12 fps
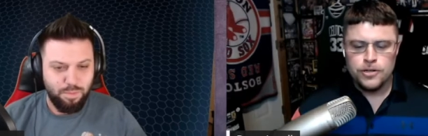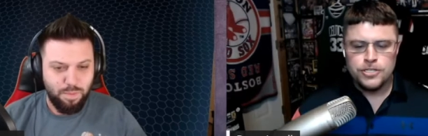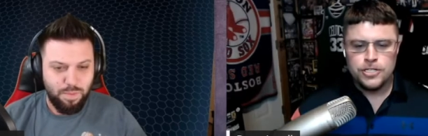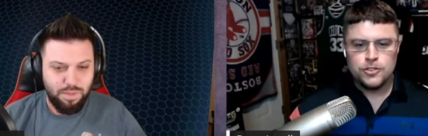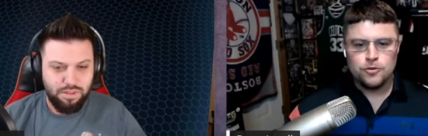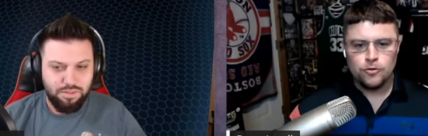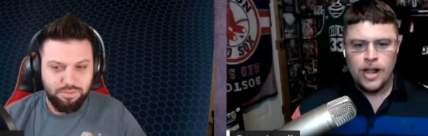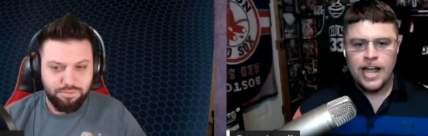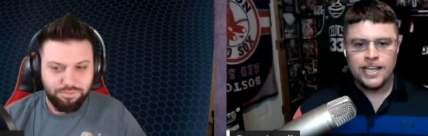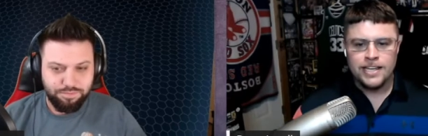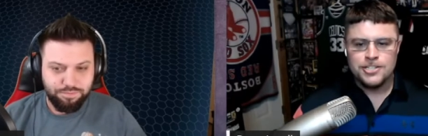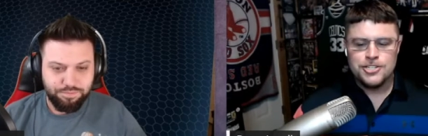Speaker 1: versus
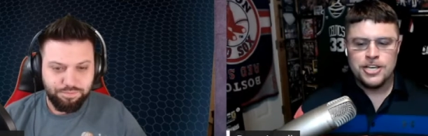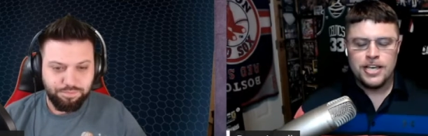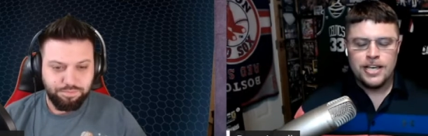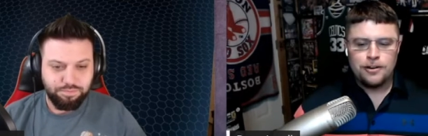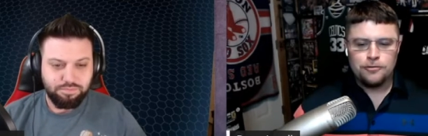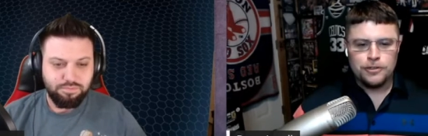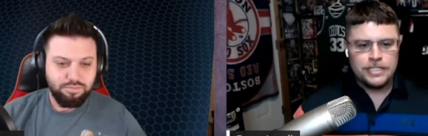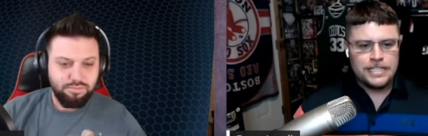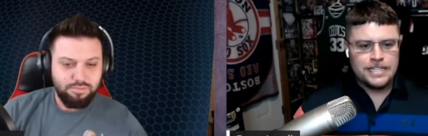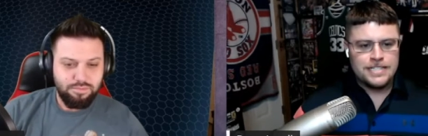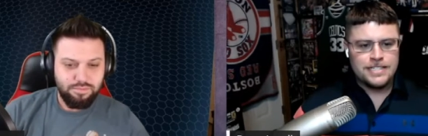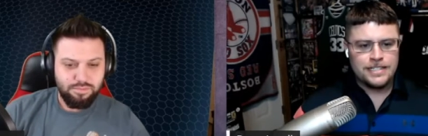Rakic really
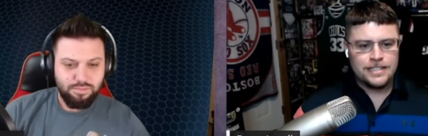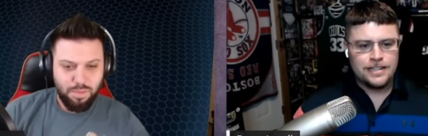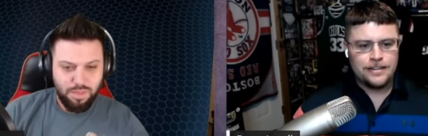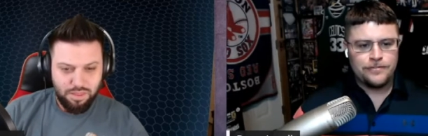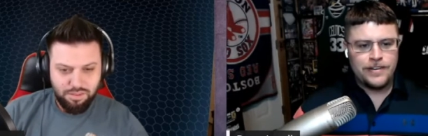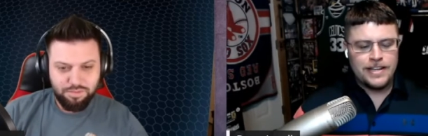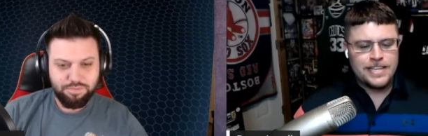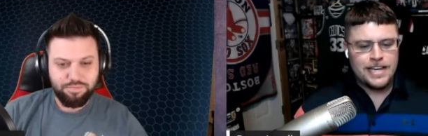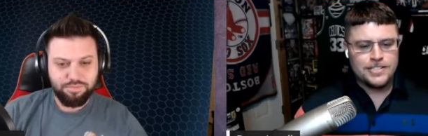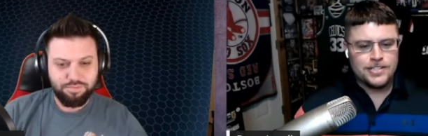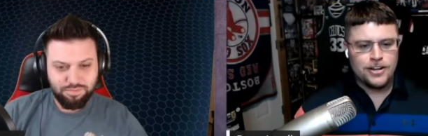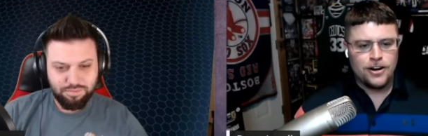is a, a
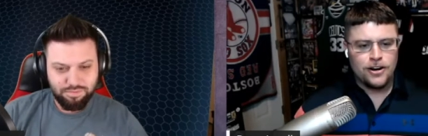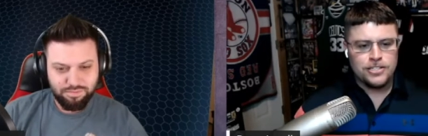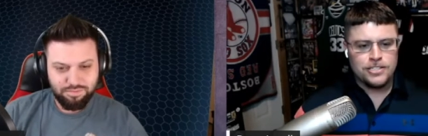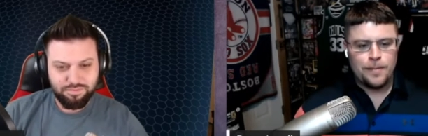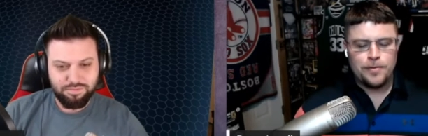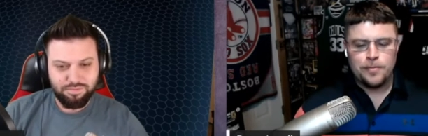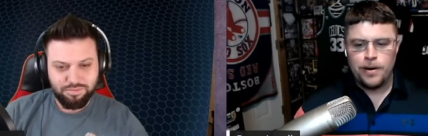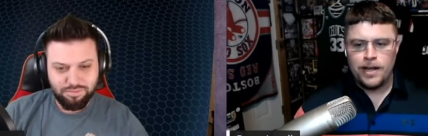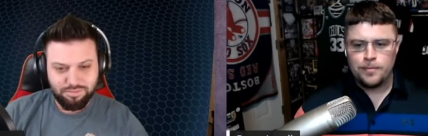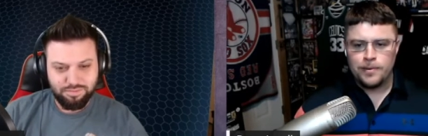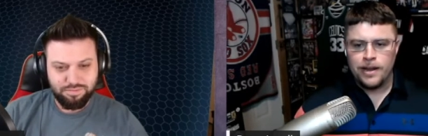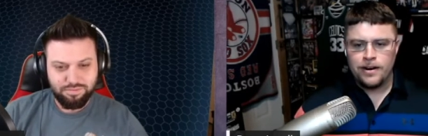fantastic card, top to
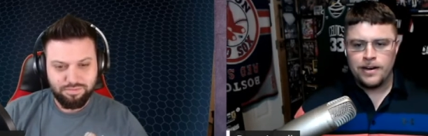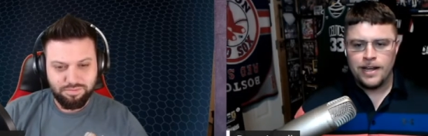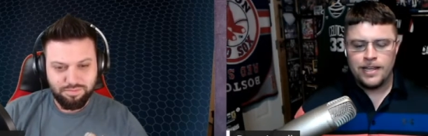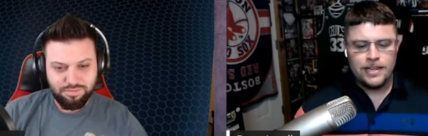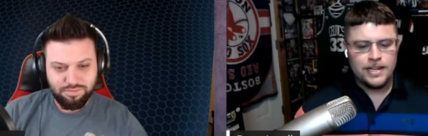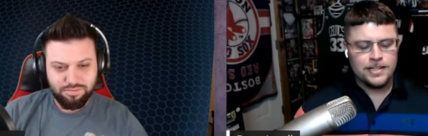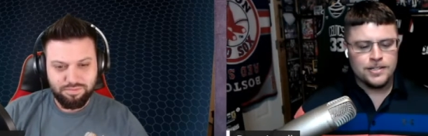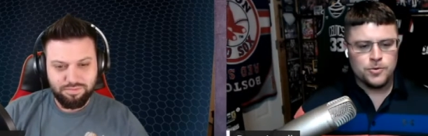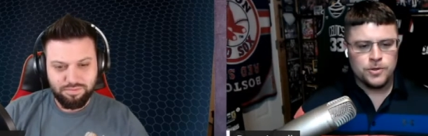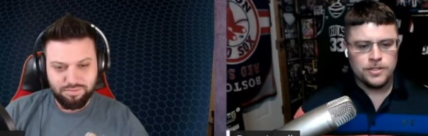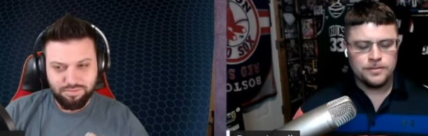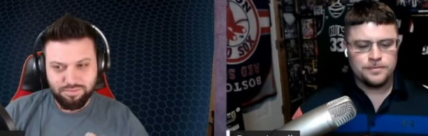bottom. Garrett, how you liking this
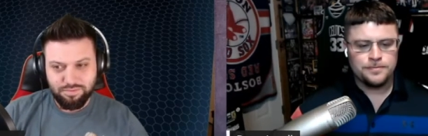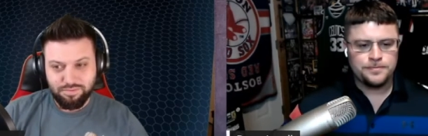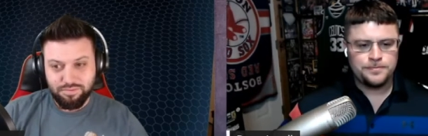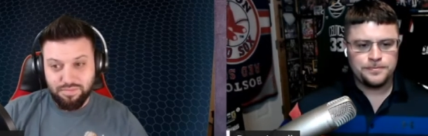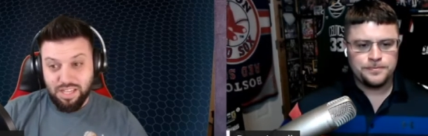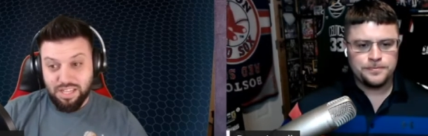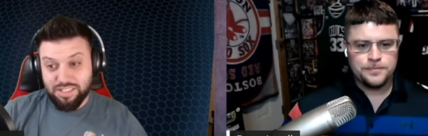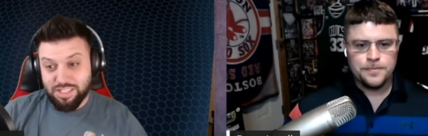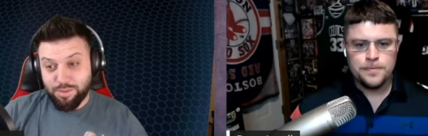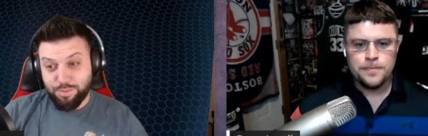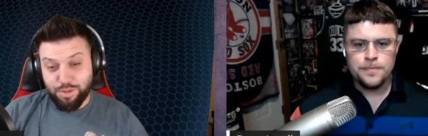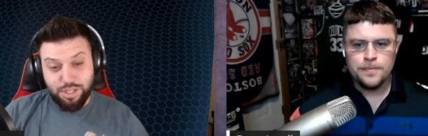one?
Speaker 2: It's actually
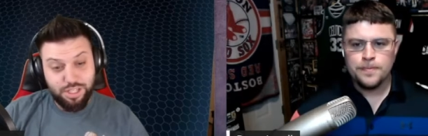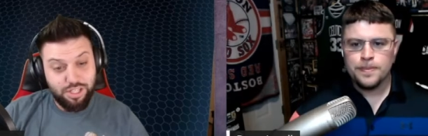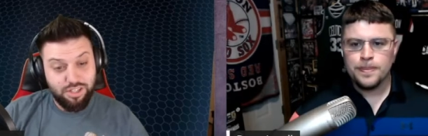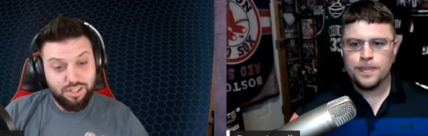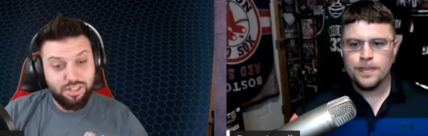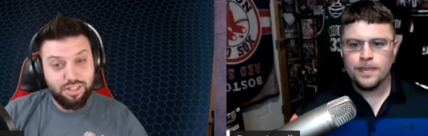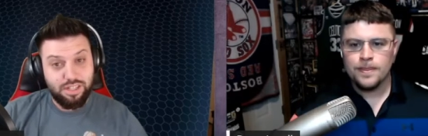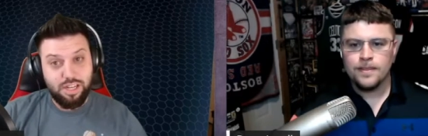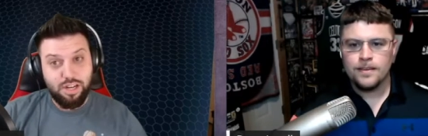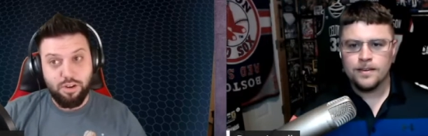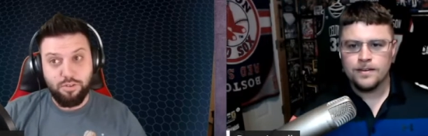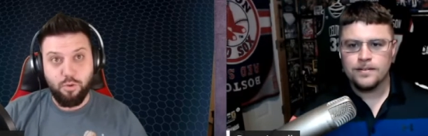pretty good, you
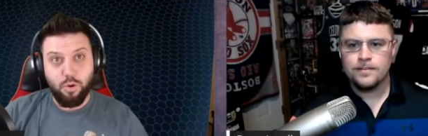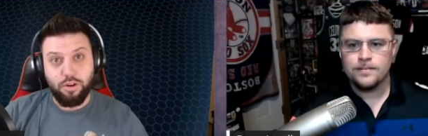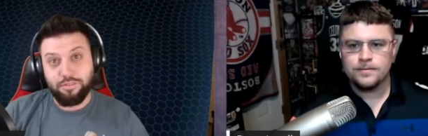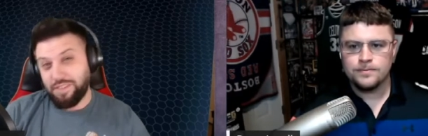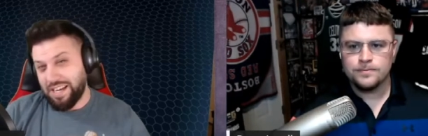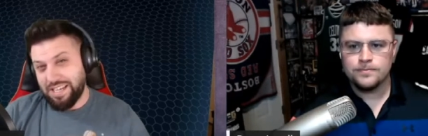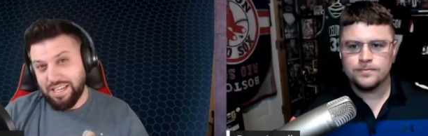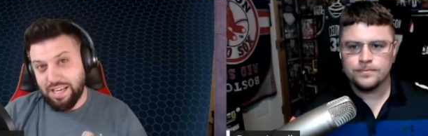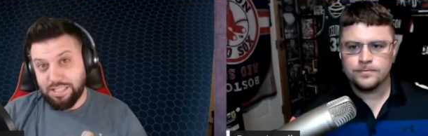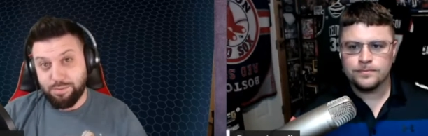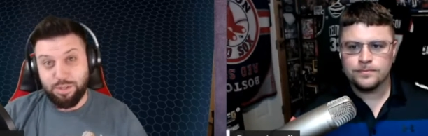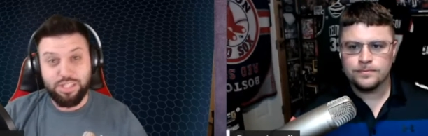know, for a fight night,
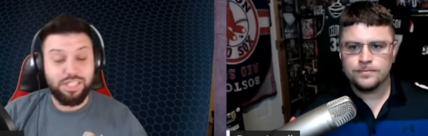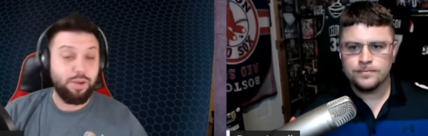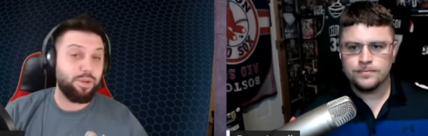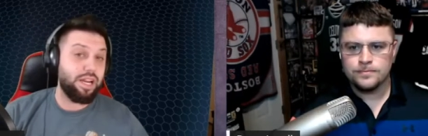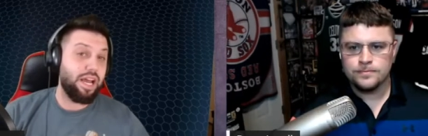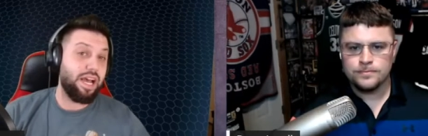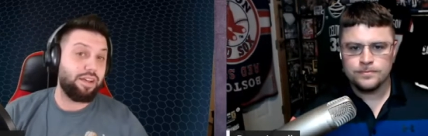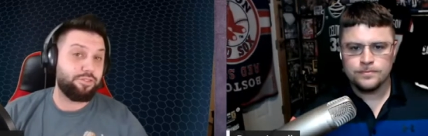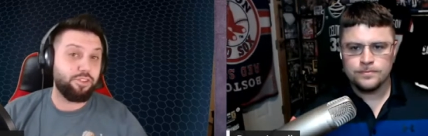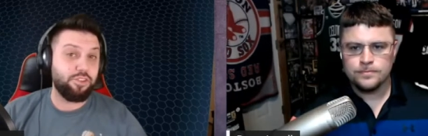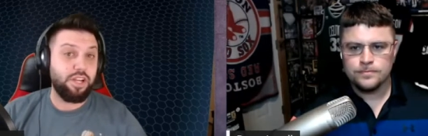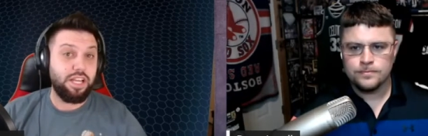especially coming
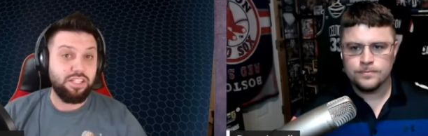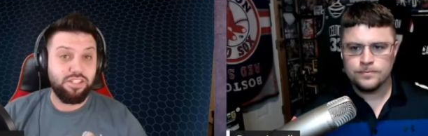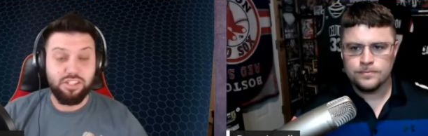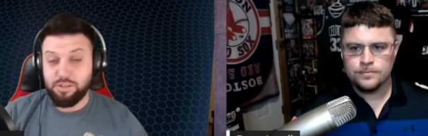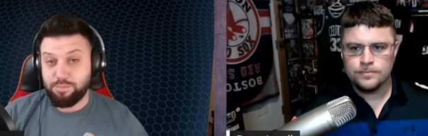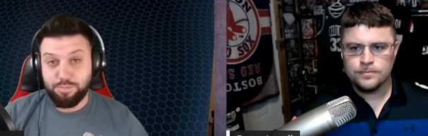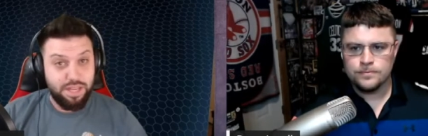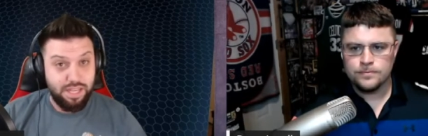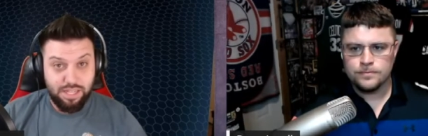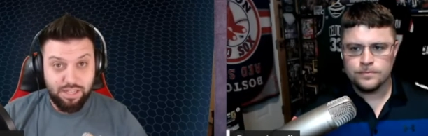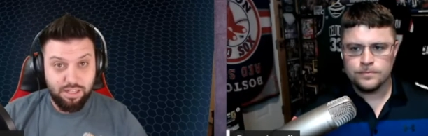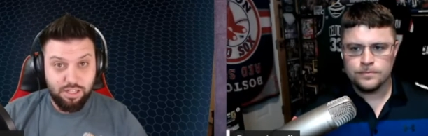after a such a big,
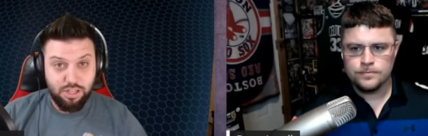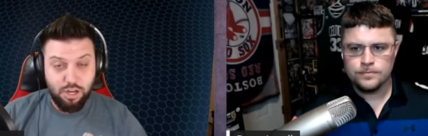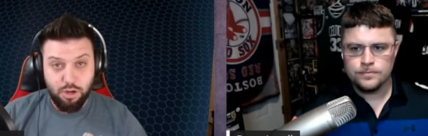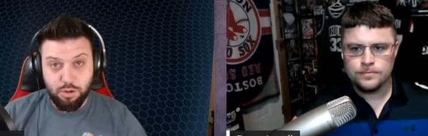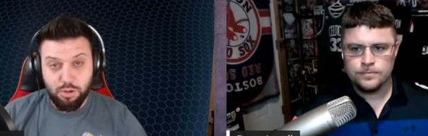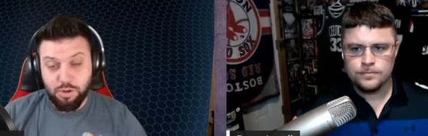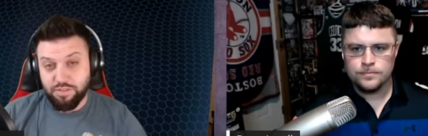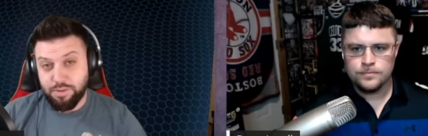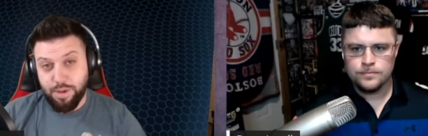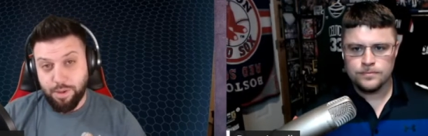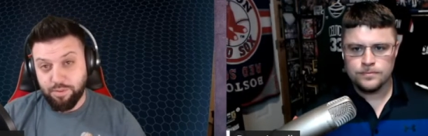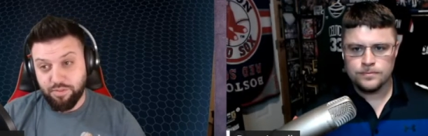you know, UFC pay
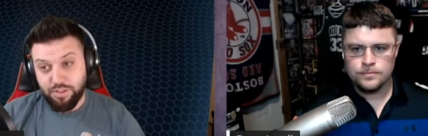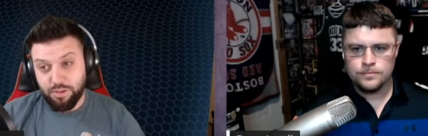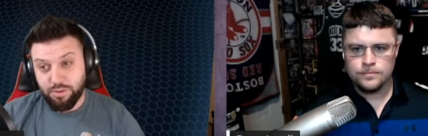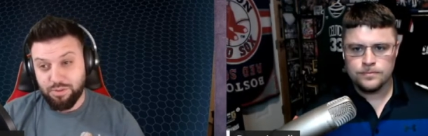per view.